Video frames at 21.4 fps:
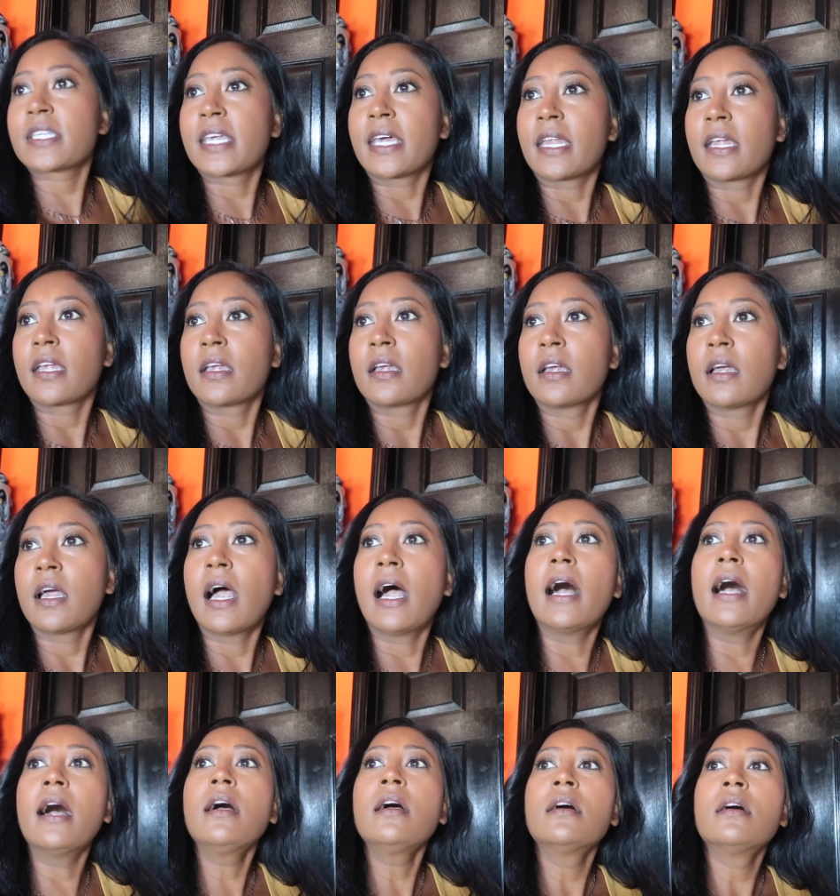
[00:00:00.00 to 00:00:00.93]
kidding.
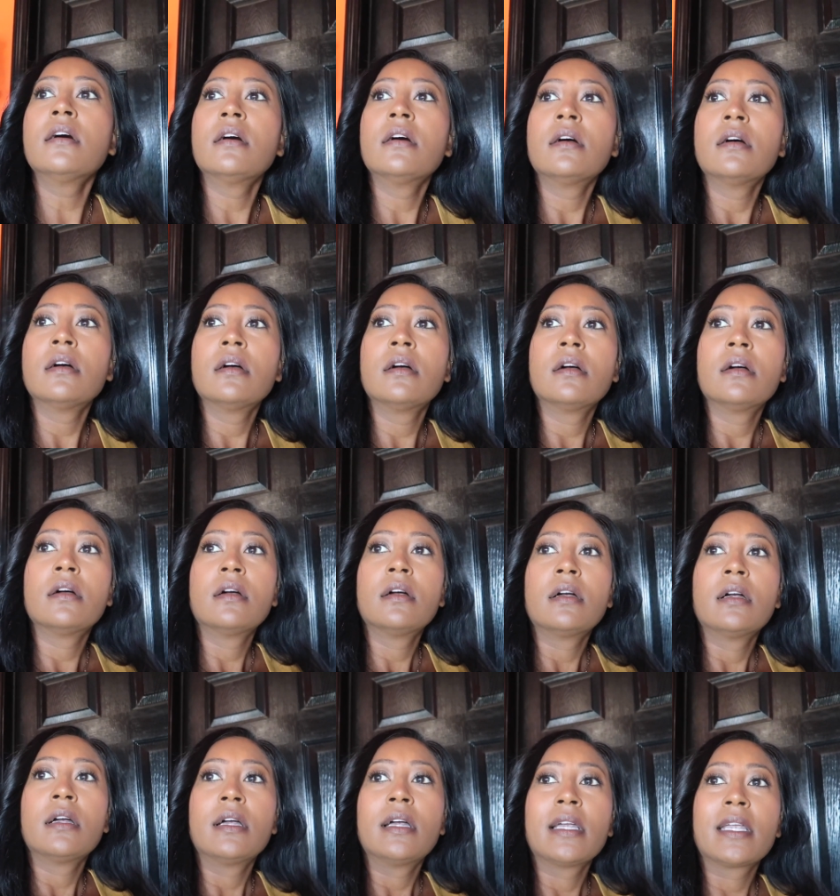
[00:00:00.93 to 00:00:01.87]
Huh?
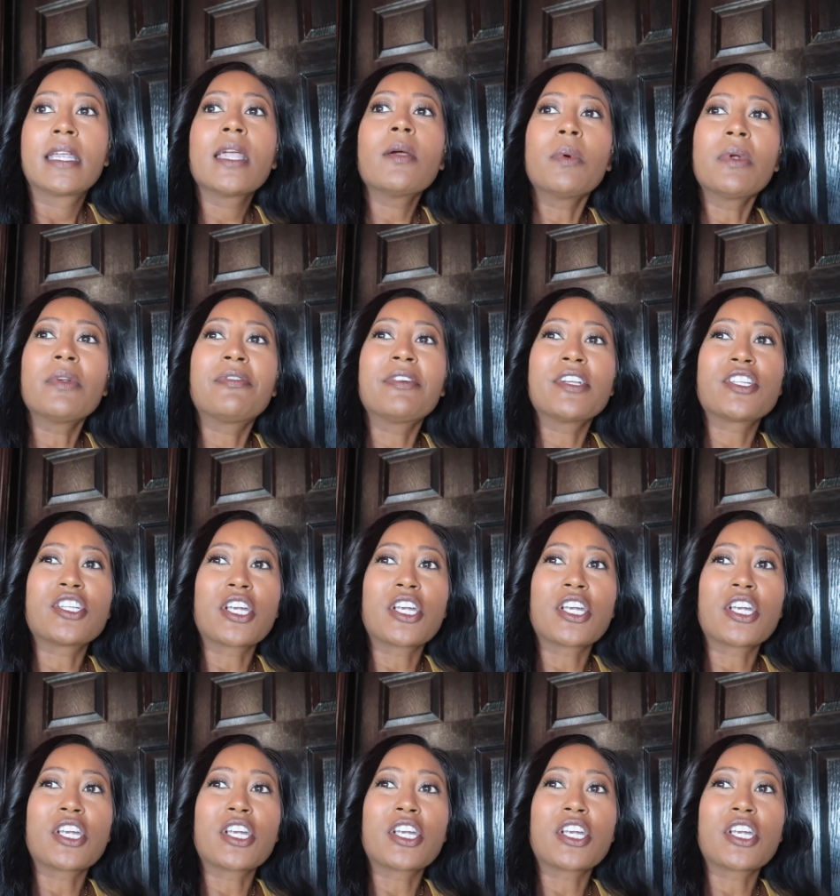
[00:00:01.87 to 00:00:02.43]
Get one for